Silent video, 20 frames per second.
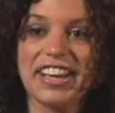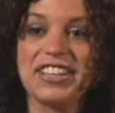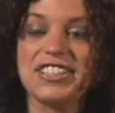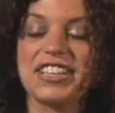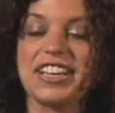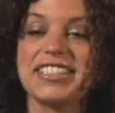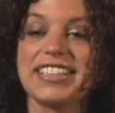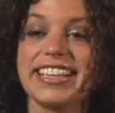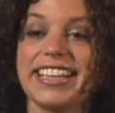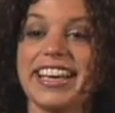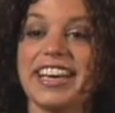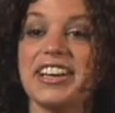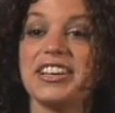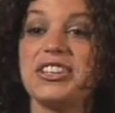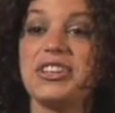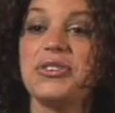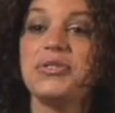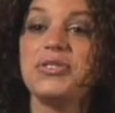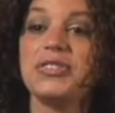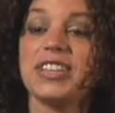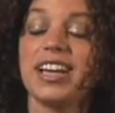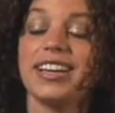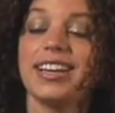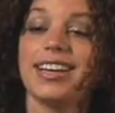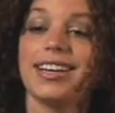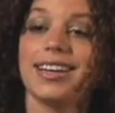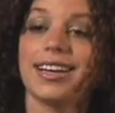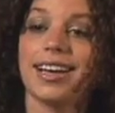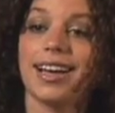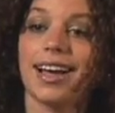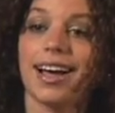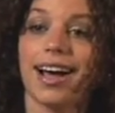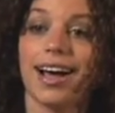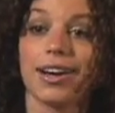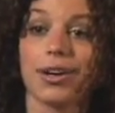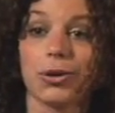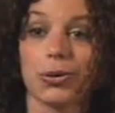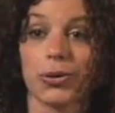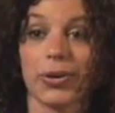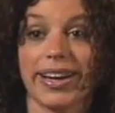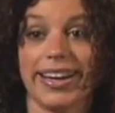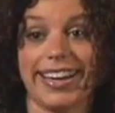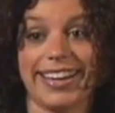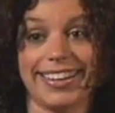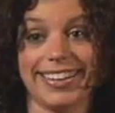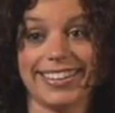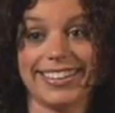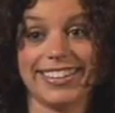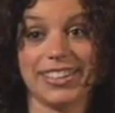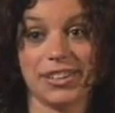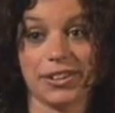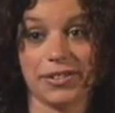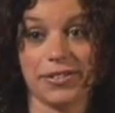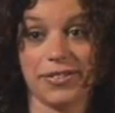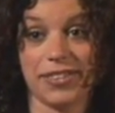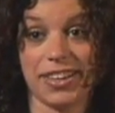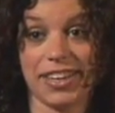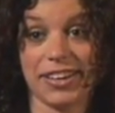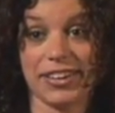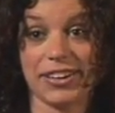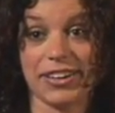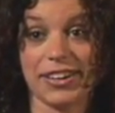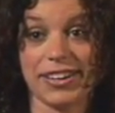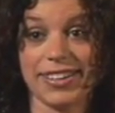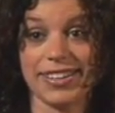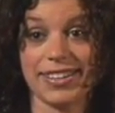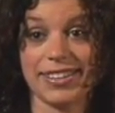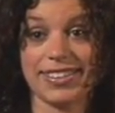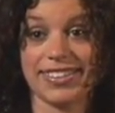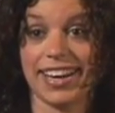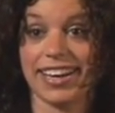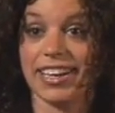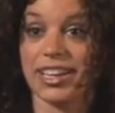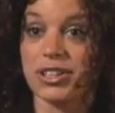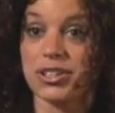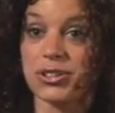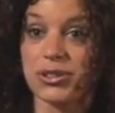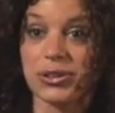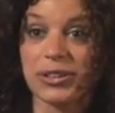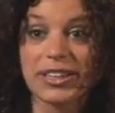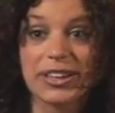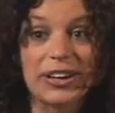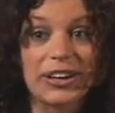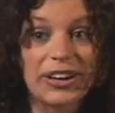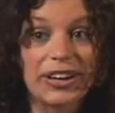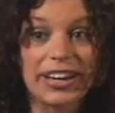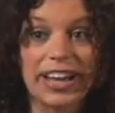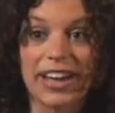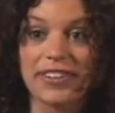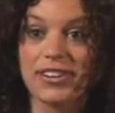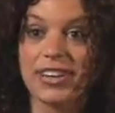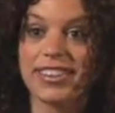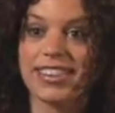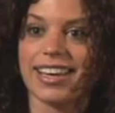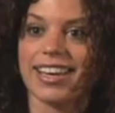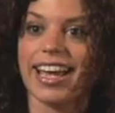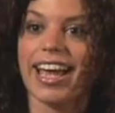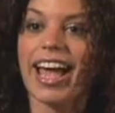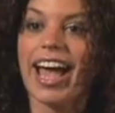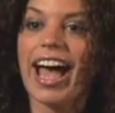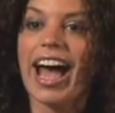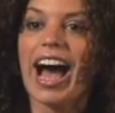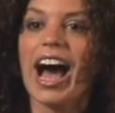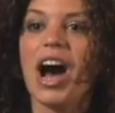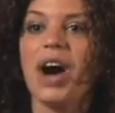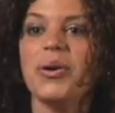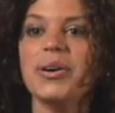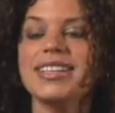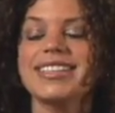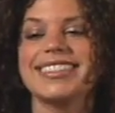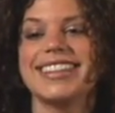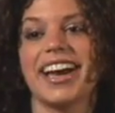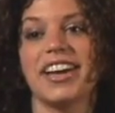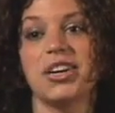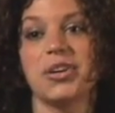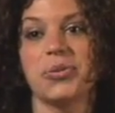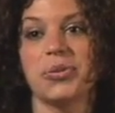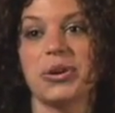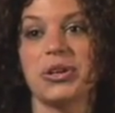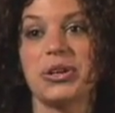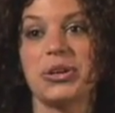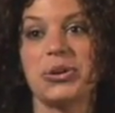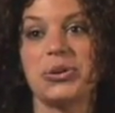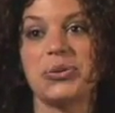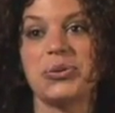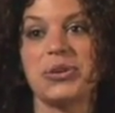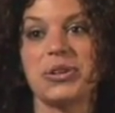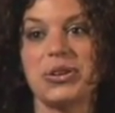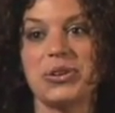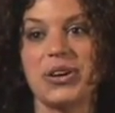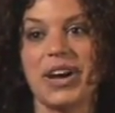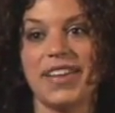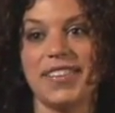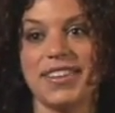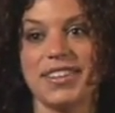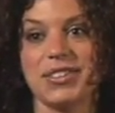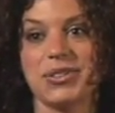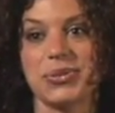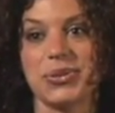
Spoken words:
Jessica, you've studied a great deal of theater, studying at Juilliard, everything. How excited were you when you got this